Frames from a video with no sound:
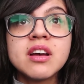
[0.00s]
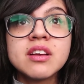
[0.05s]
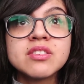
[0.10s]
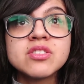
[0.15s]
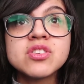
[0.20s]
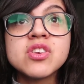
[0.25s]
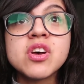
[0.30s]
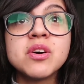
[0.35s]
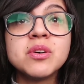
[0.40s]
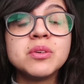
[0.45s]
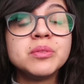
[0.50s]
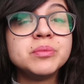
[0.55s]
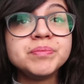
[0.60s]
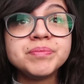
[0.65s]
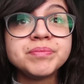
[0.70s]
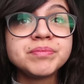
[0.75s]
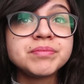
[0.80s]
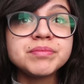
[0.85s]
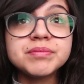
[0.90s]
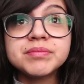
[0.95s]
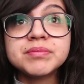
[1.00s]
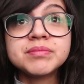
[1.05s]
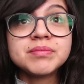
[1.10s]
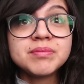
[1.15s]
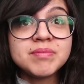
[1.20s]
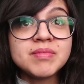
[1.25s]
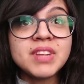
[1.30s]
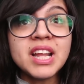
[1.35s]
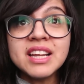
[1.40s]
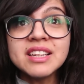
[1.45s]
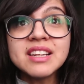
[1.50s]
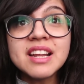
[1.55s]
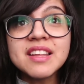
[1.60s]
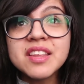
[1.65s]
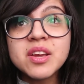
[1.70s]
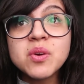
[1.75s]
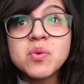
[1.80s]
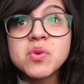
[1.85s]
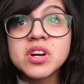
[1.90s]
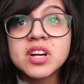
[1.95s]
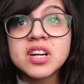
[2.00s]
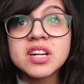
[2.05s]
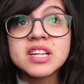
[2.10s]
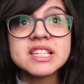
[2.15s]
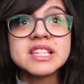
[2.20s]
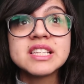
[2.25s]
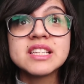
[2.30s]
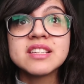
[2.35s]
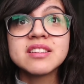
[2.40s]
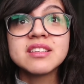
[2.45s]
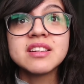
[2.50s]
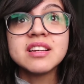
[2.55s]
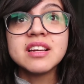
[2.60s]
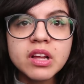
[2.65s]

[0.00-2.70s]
So nothing worked.